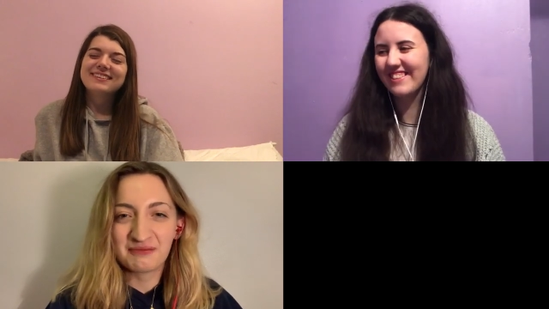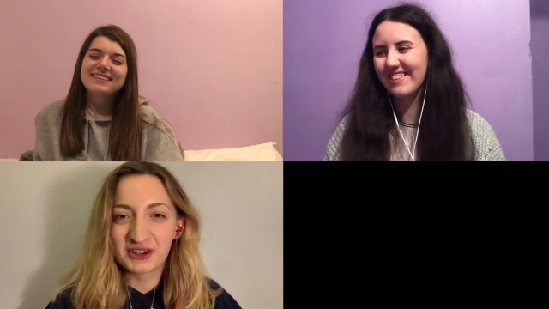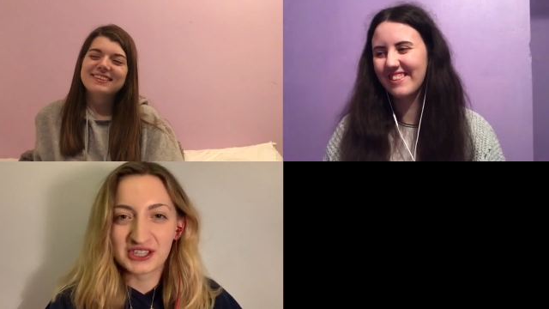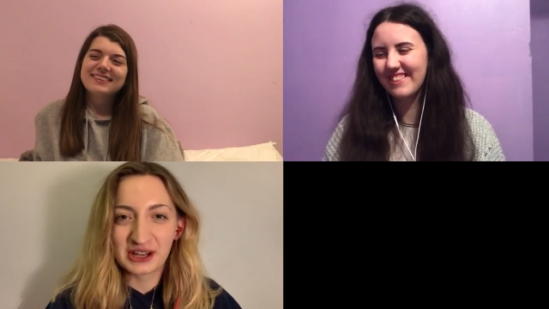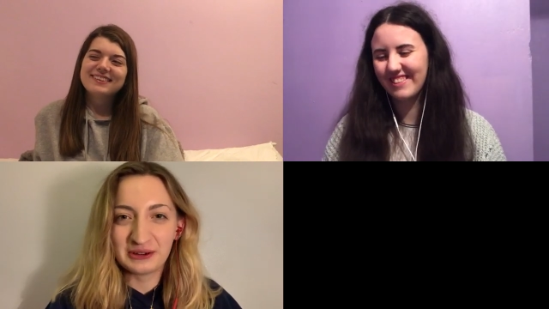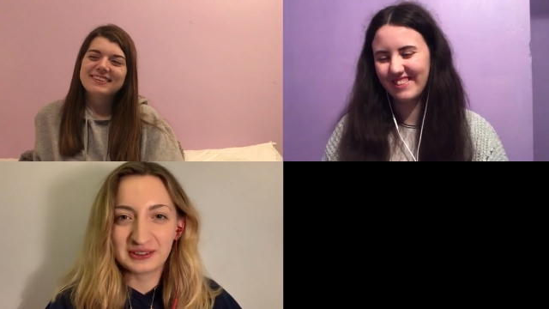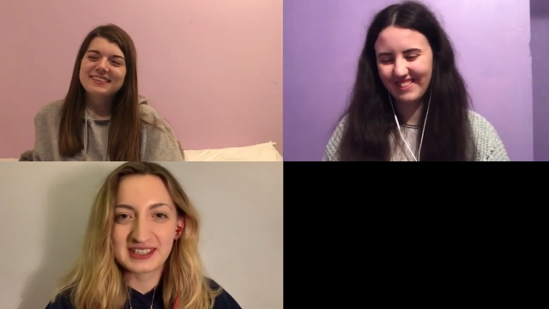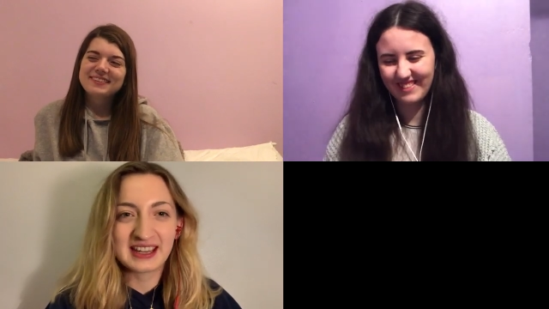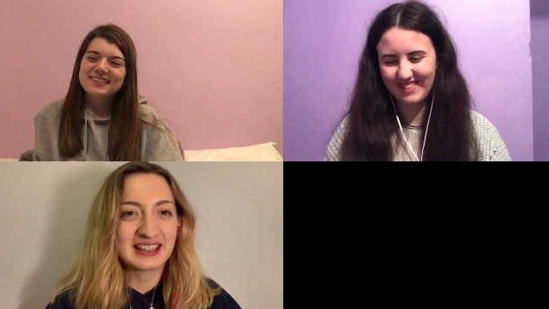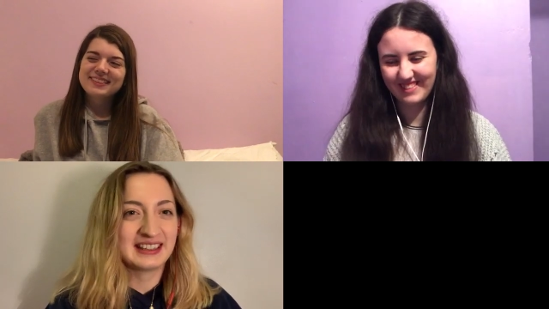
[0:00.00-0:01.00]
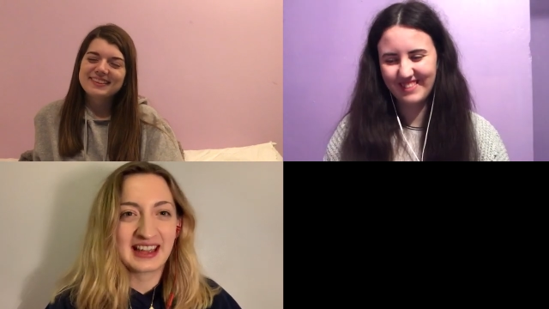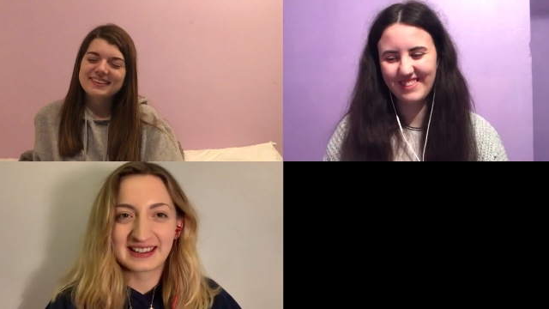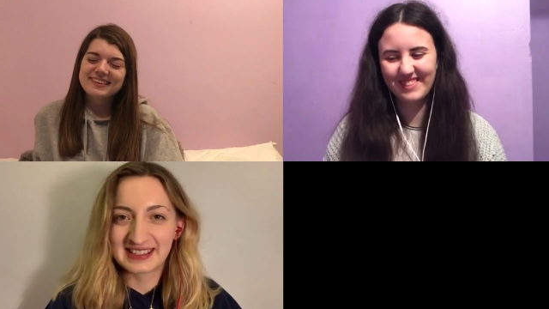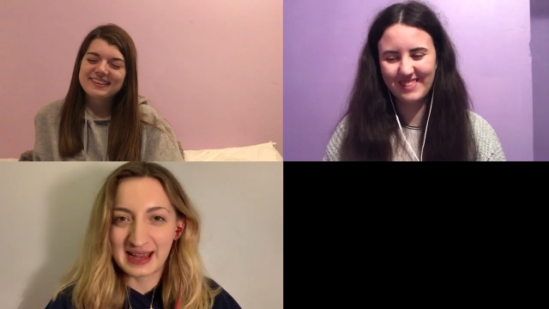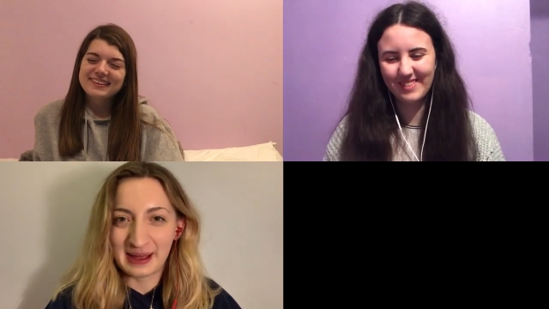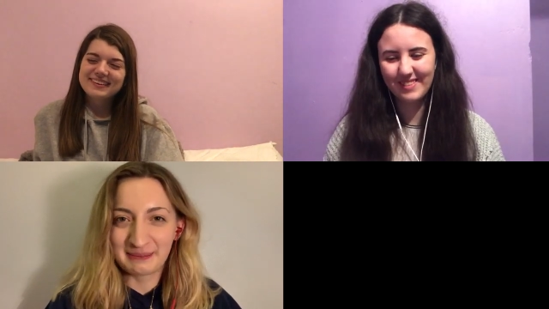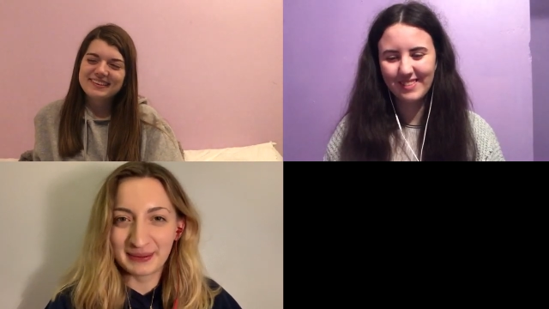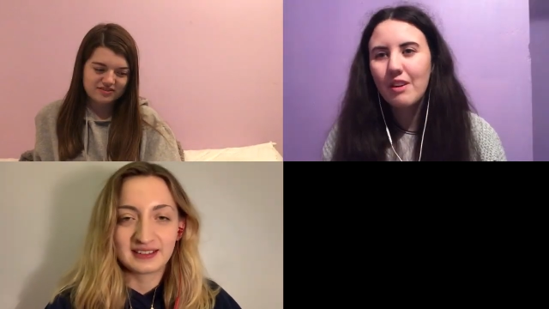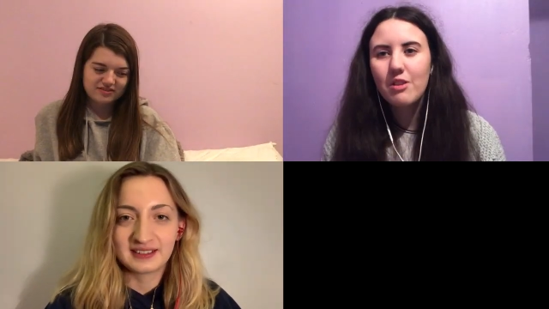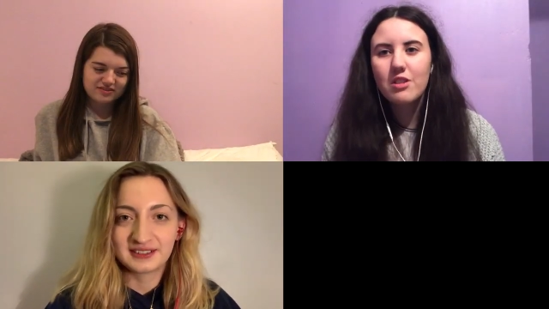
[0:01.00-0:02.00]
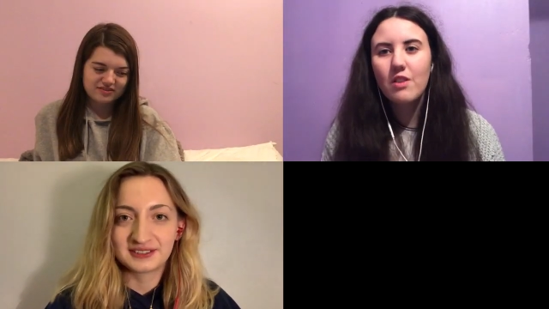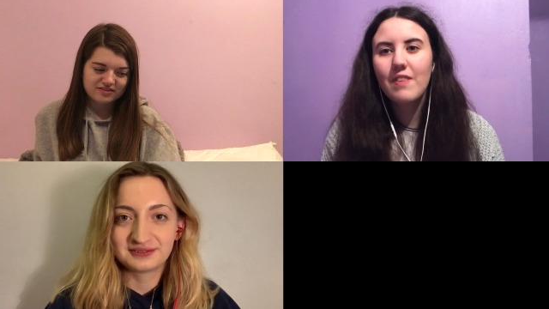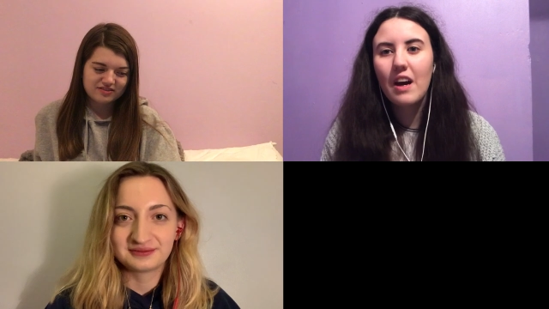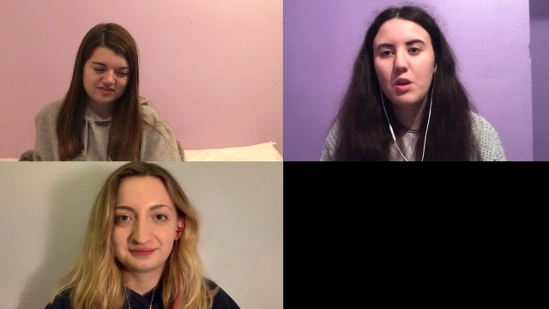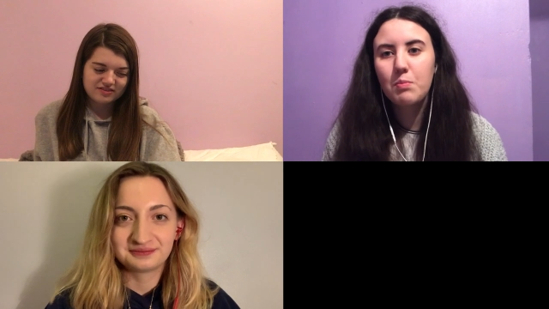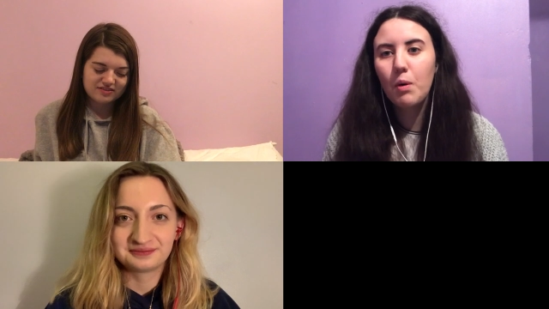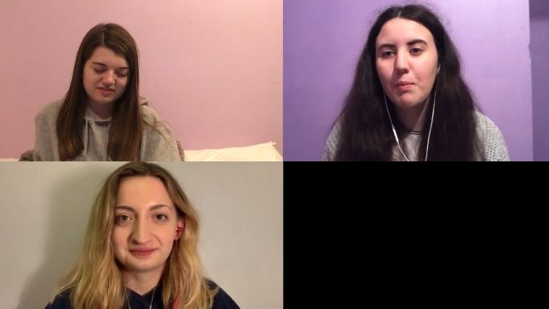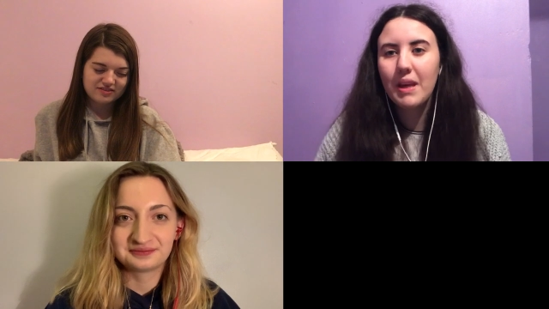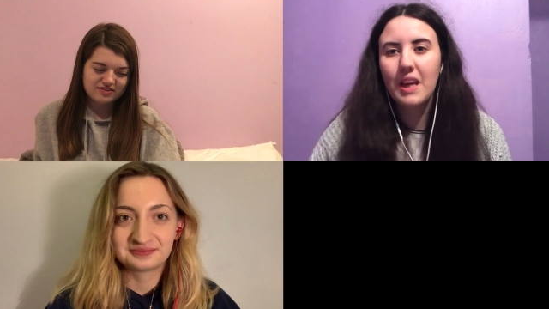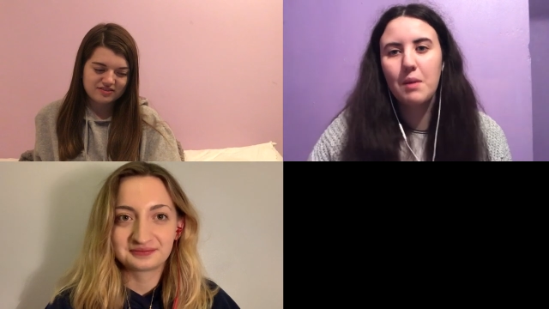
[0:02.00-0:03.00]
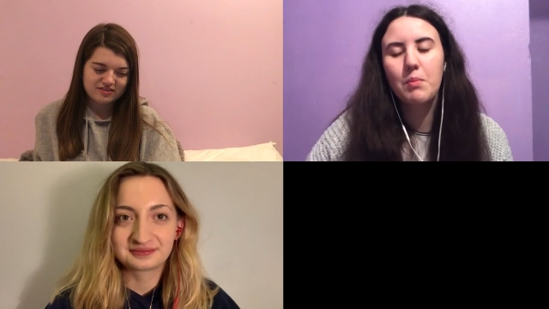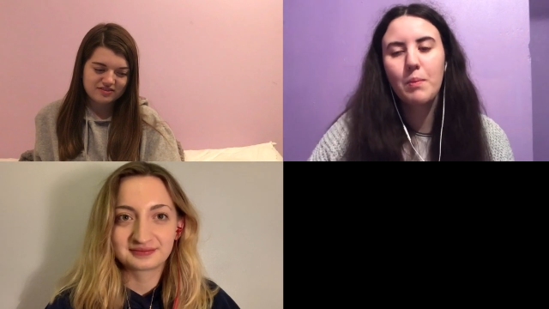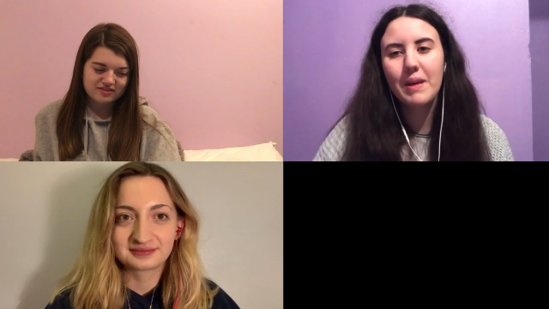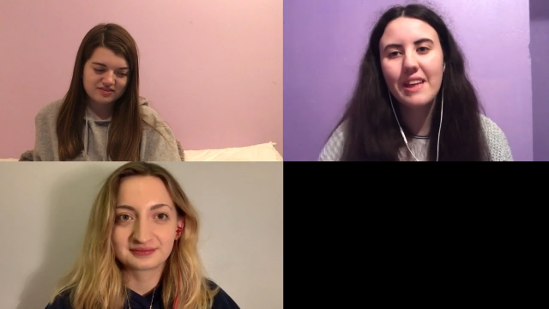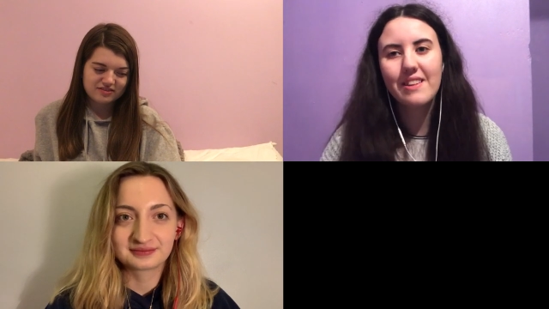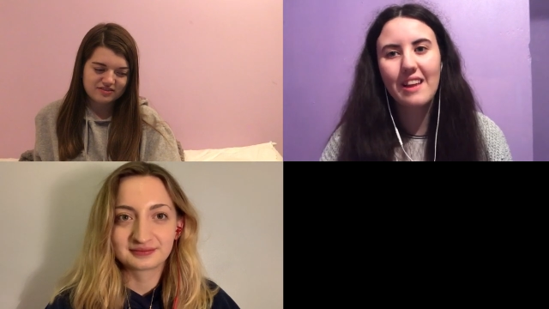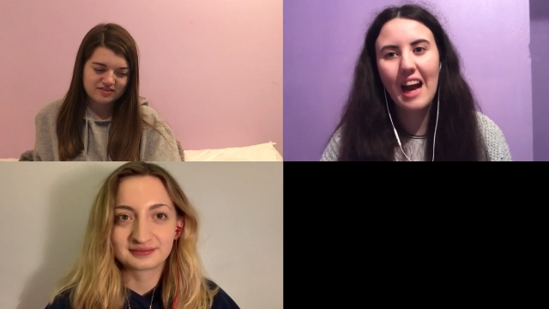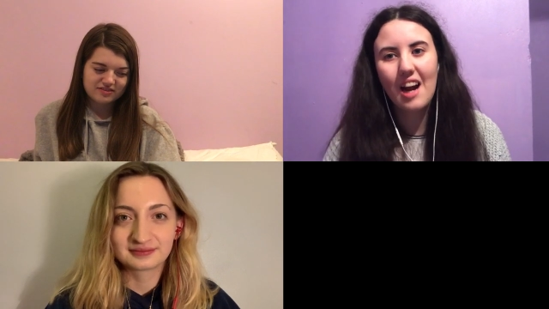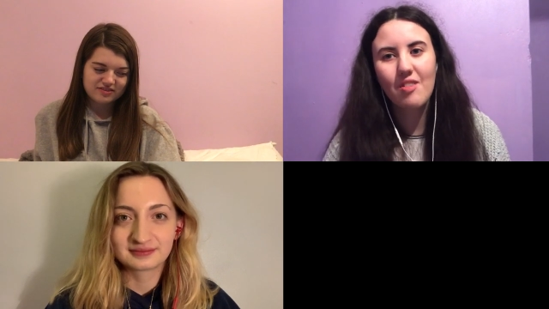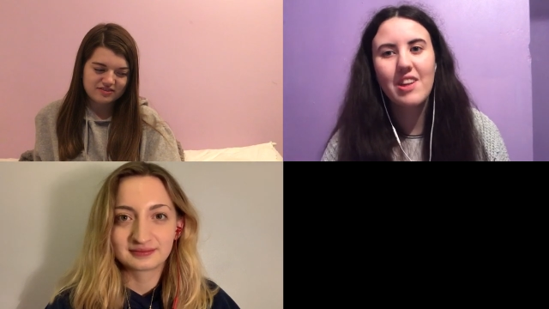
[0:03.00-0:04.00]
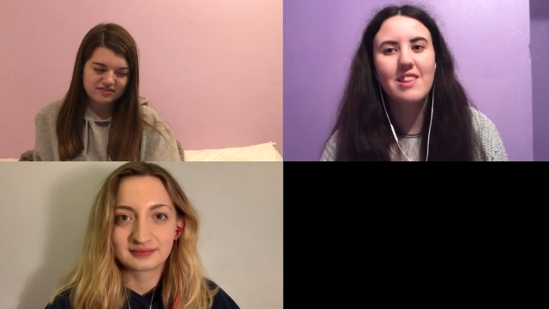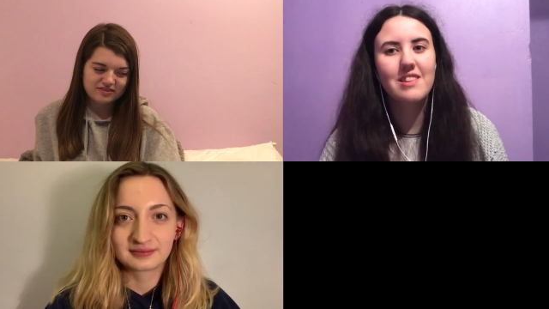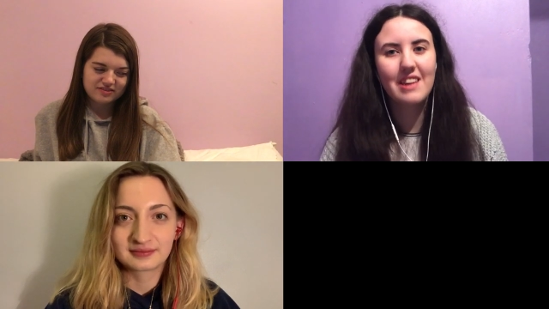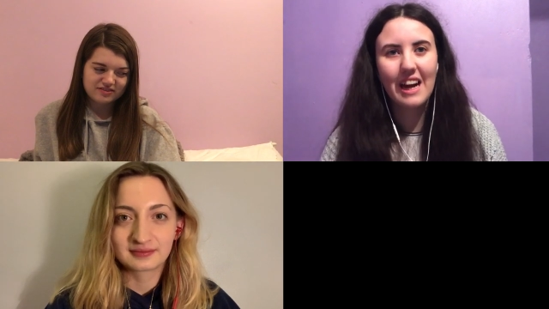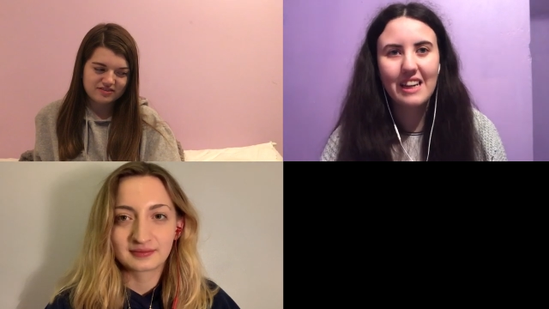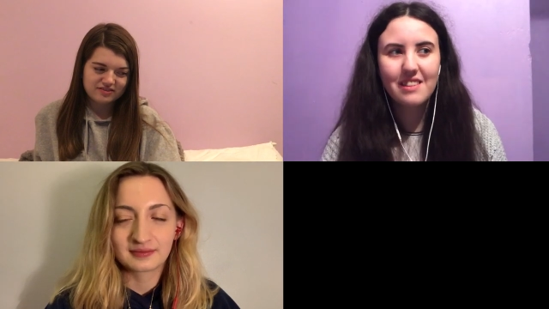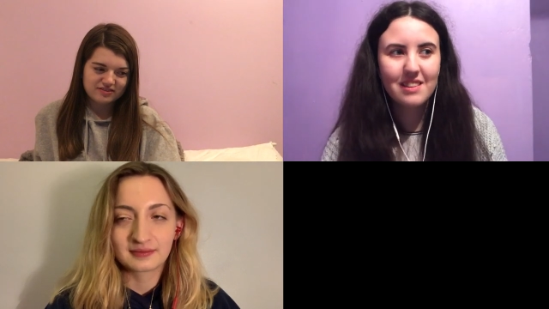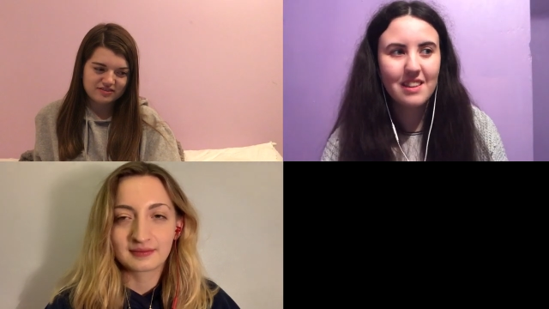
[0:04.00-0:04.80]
Speaker 1: result next up. We also found Bobby. Bobby is Carrie's dad,